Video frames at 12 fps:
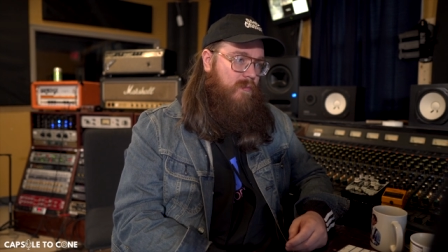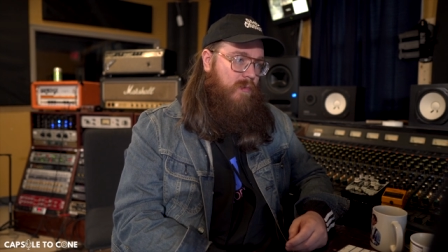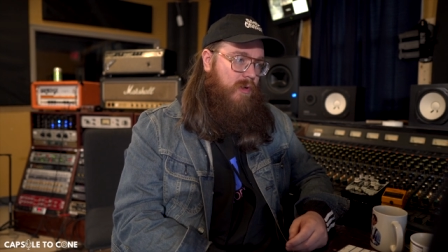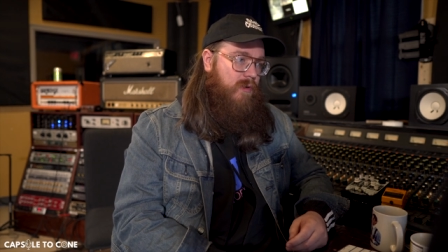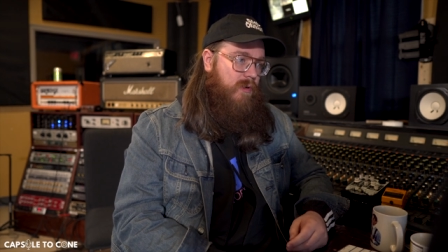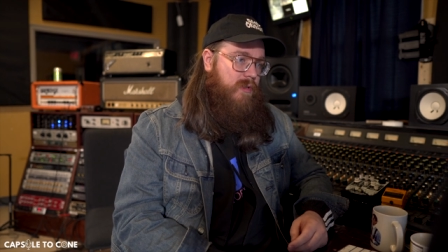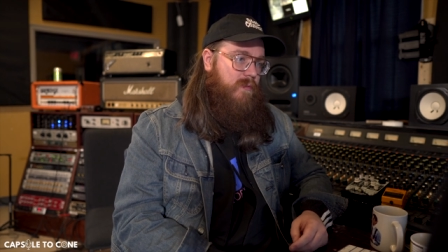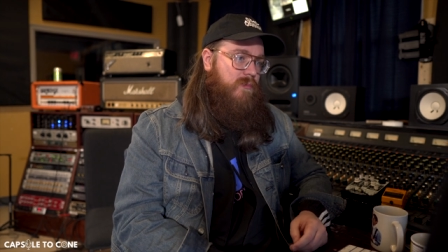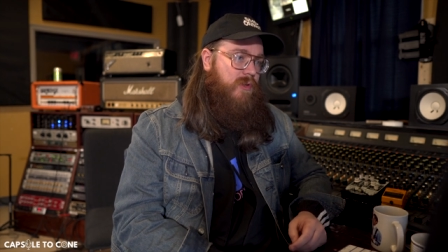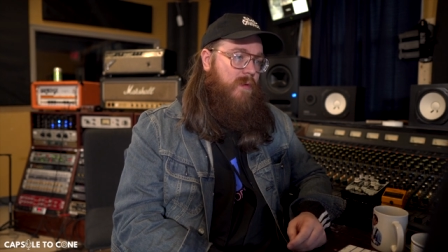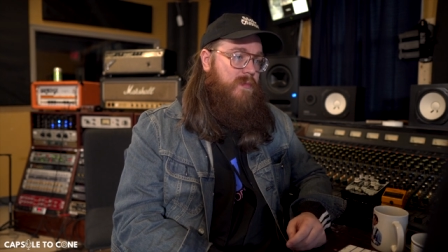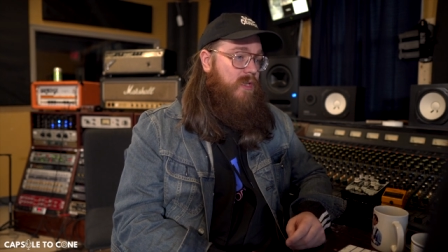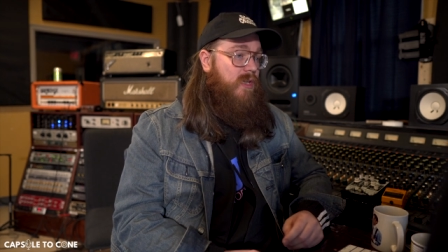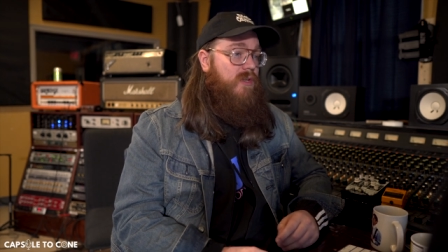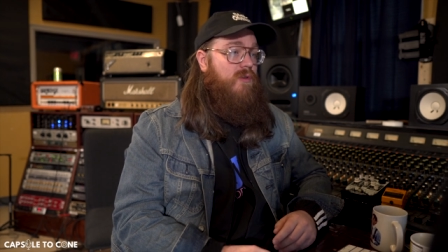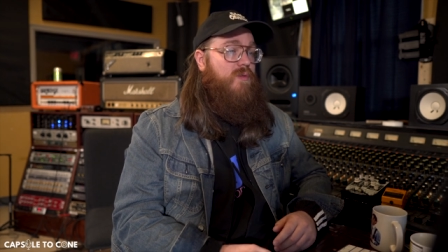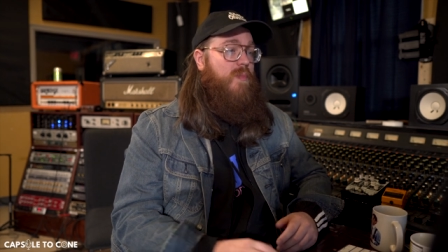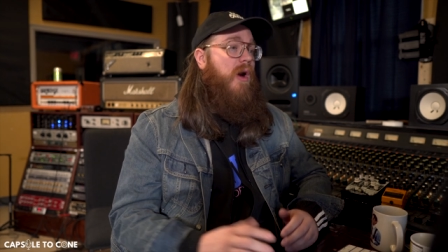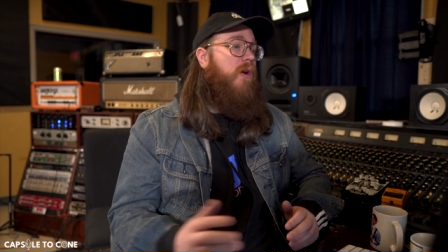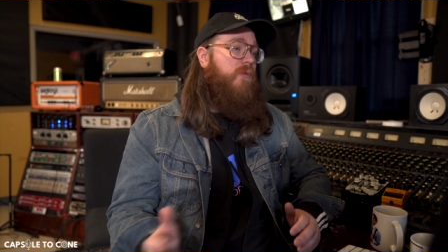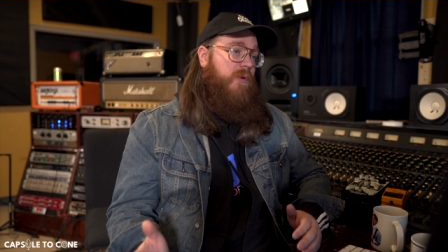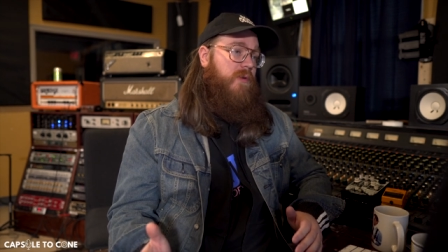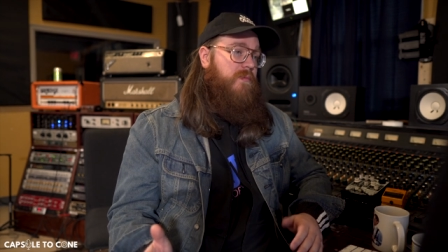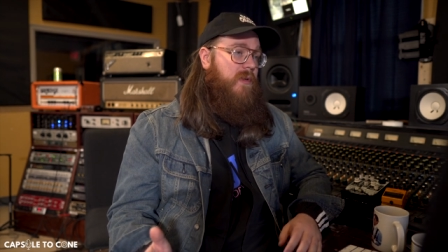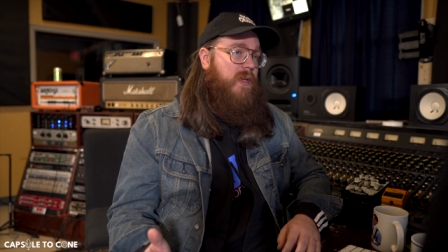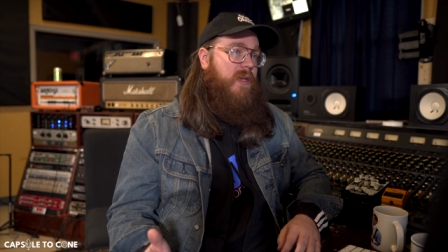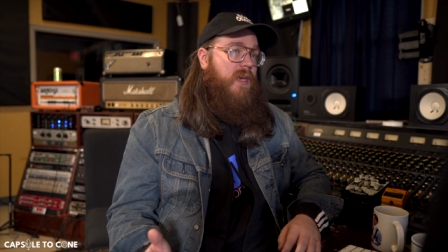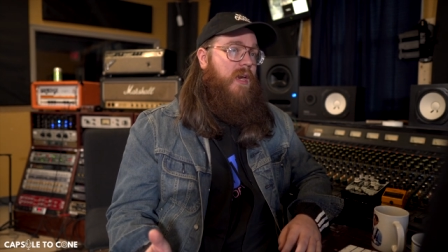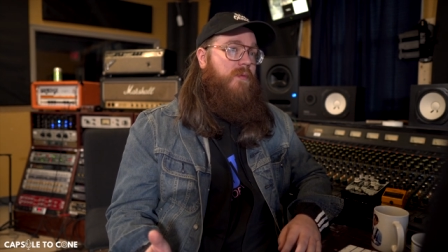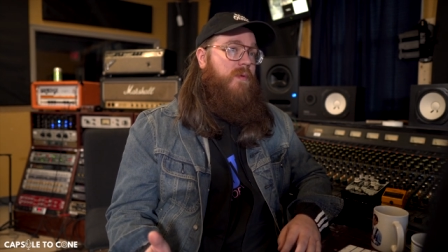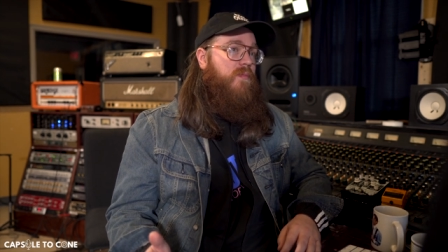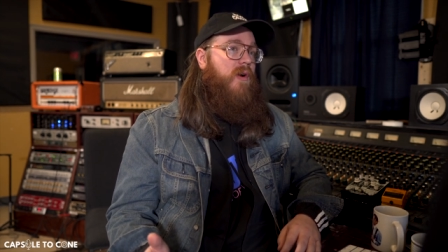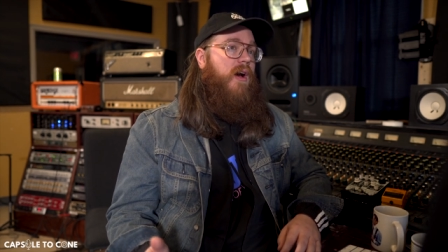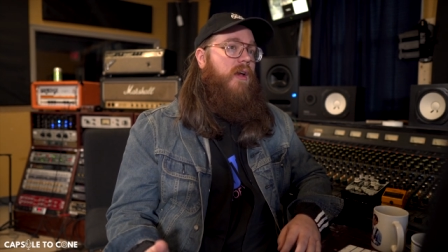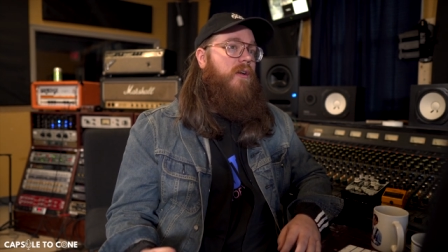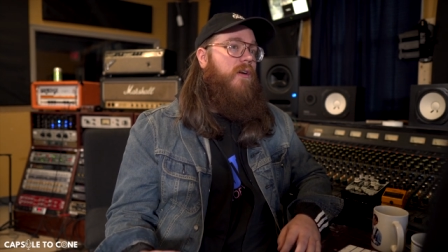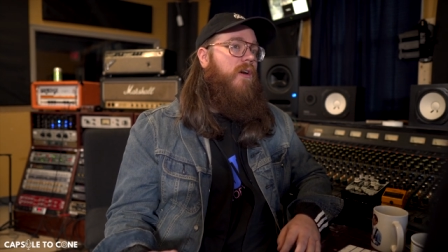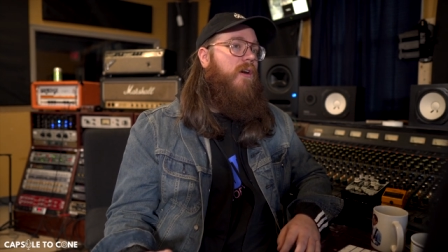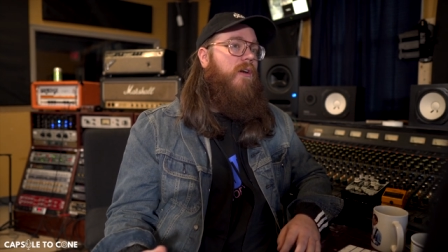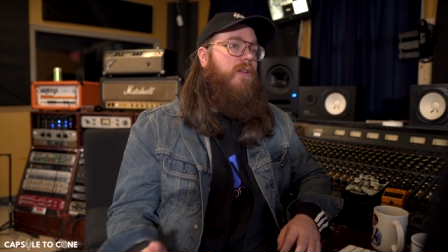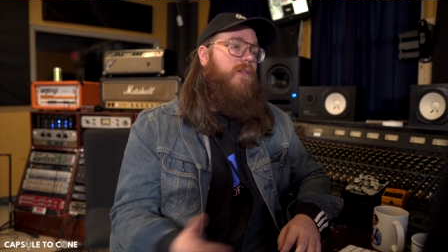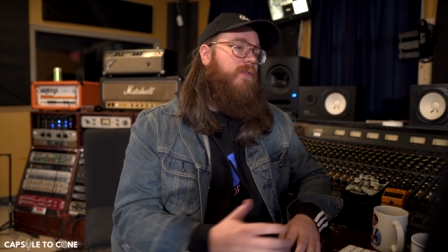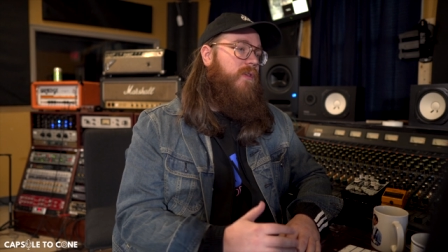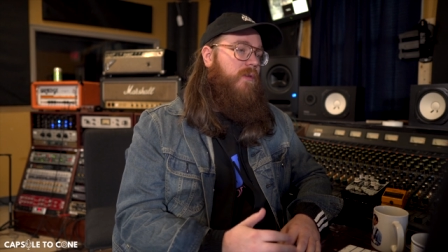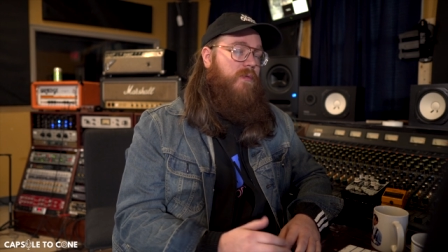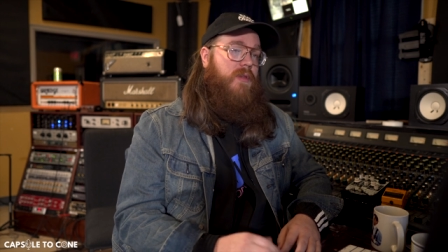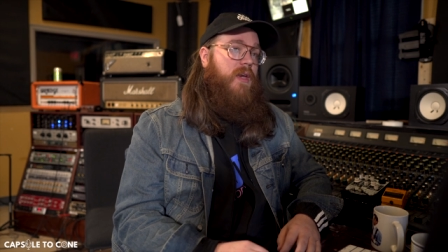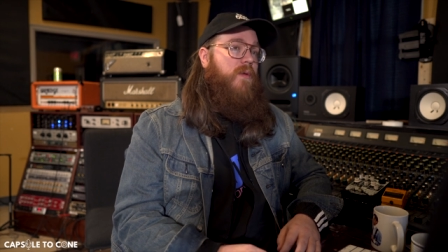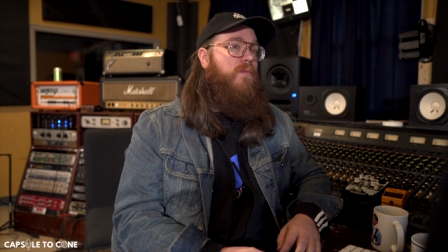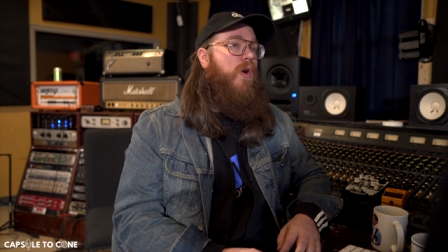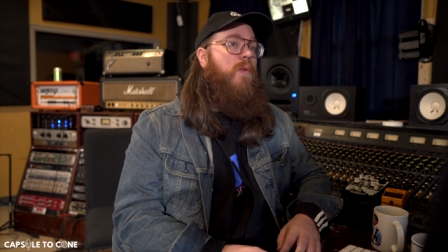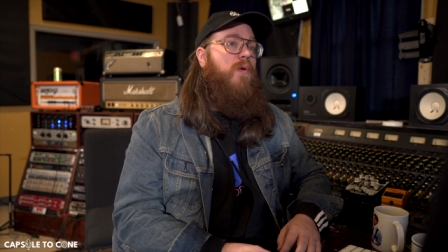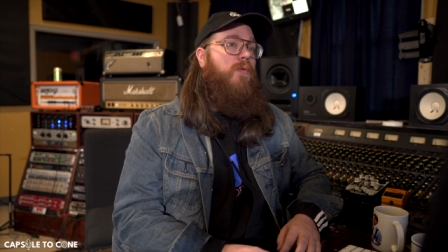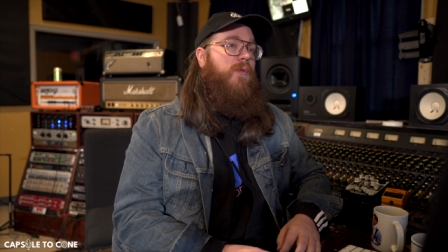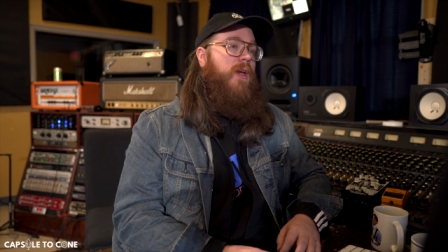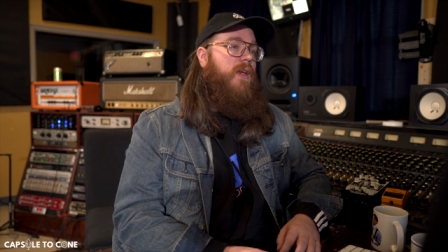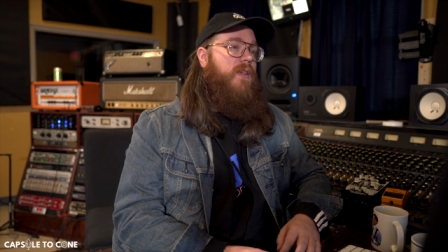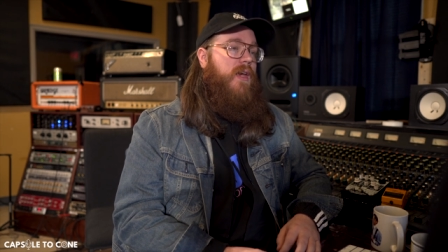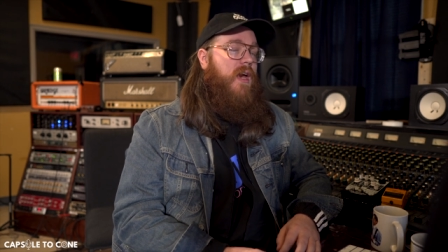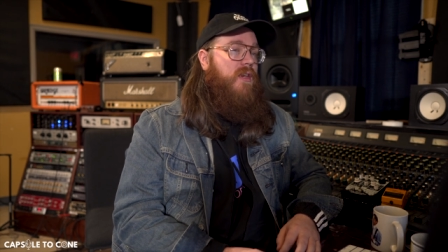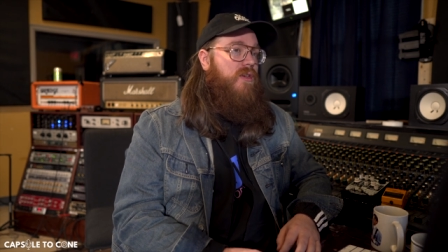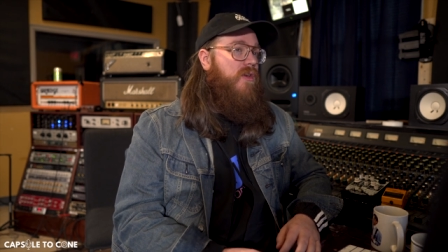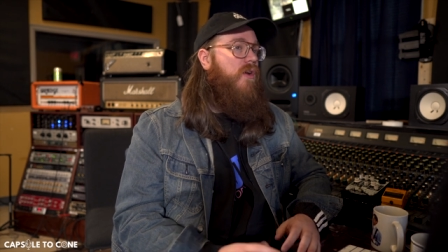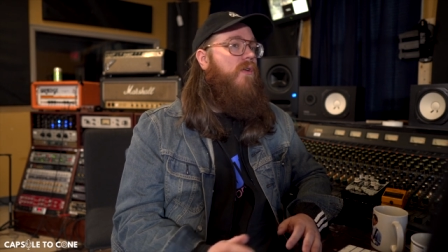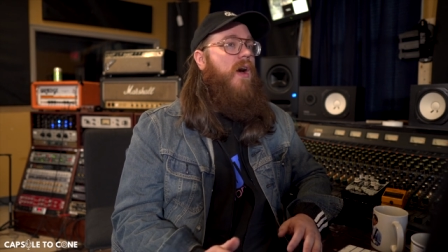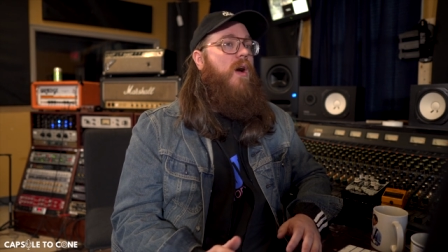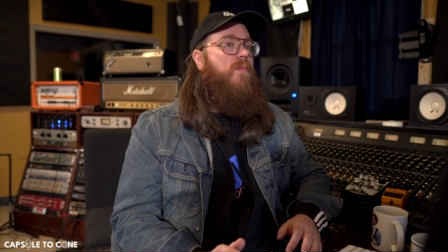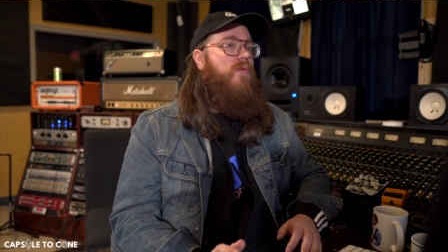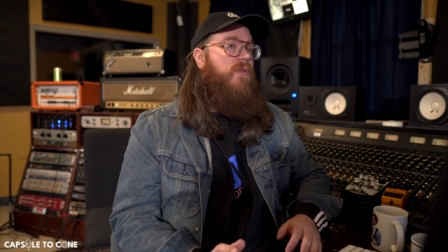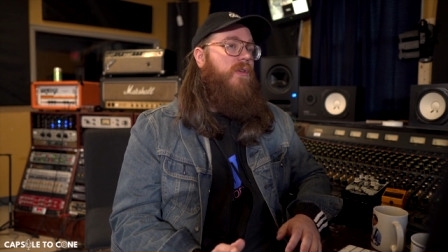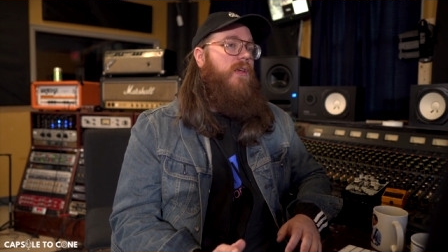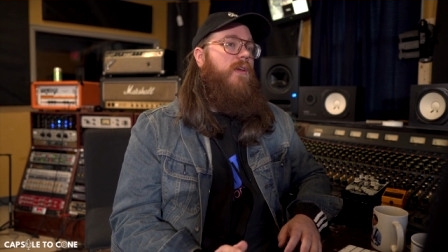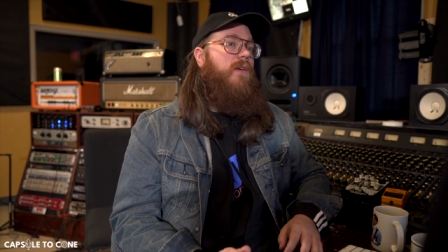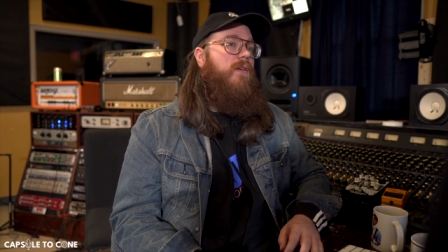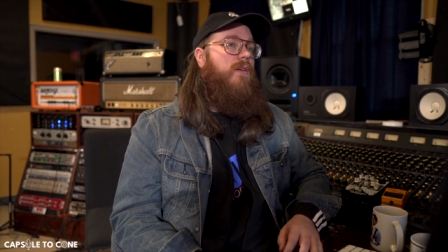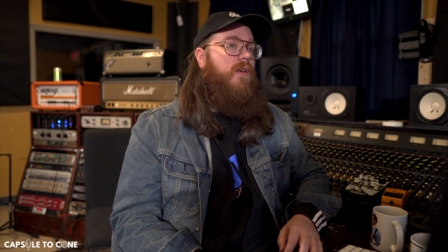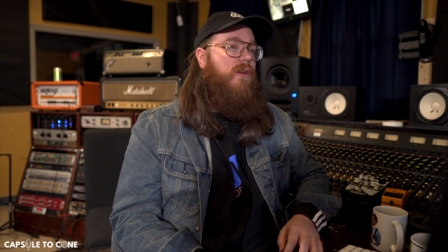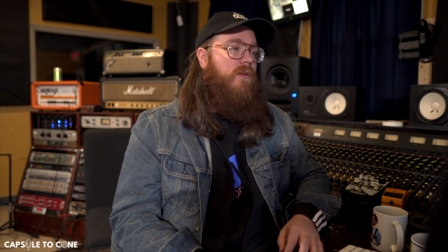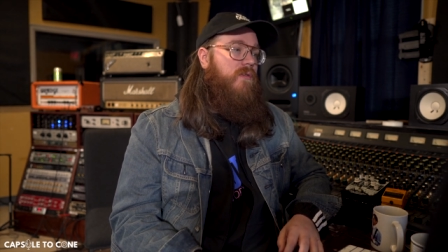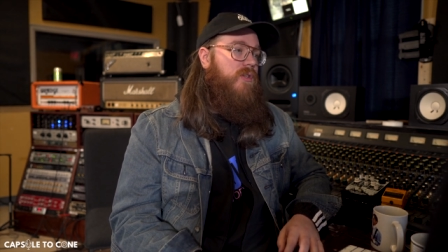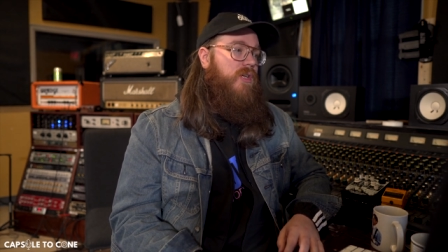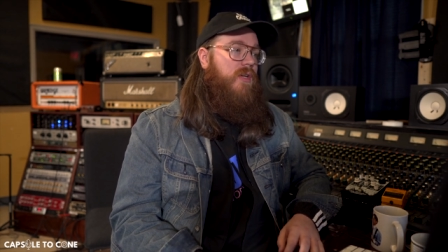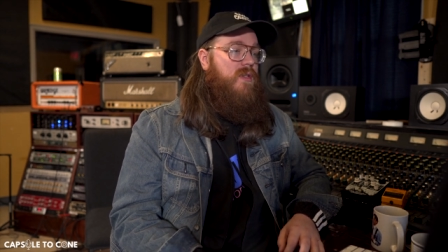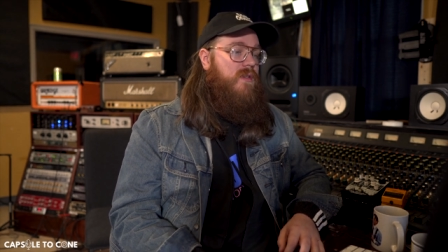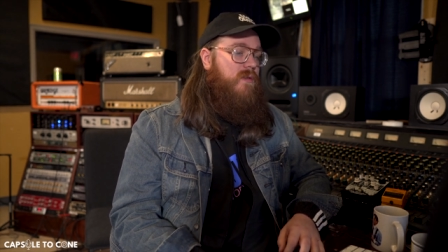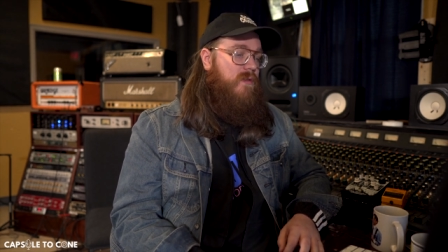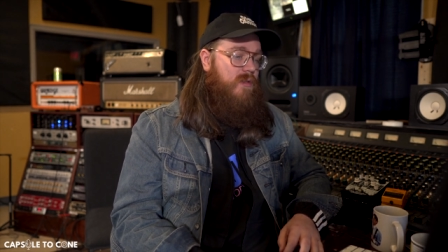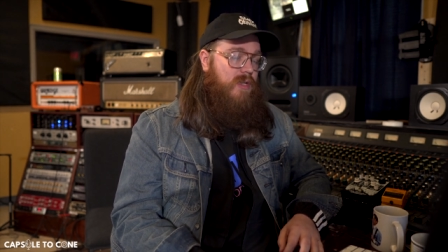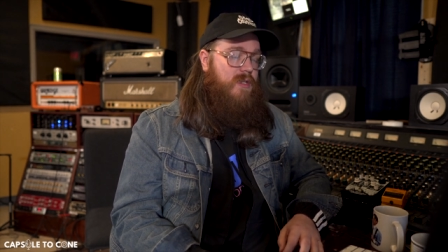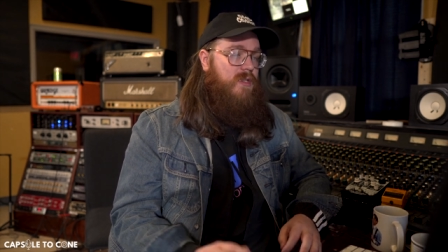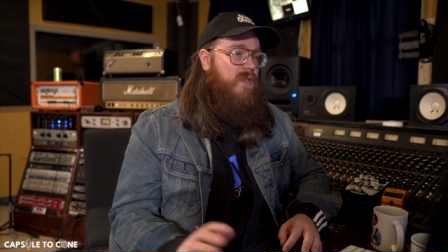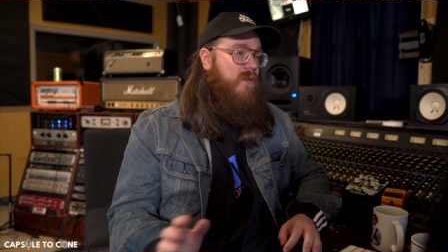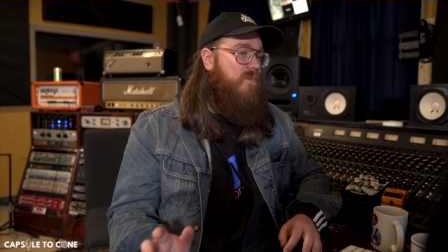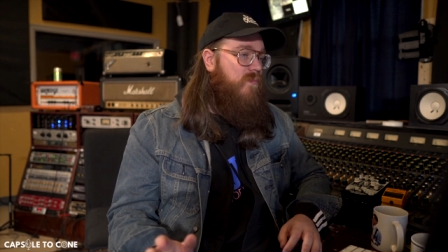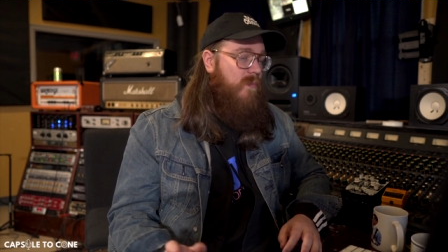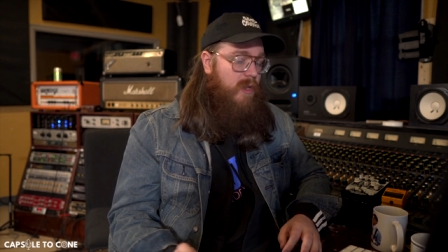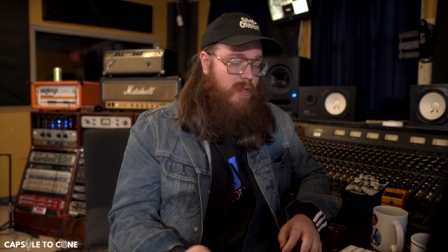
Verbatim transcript: record some drums in a huge ballroom and we brought all like a mobile rig that had no outboard gear you know just just some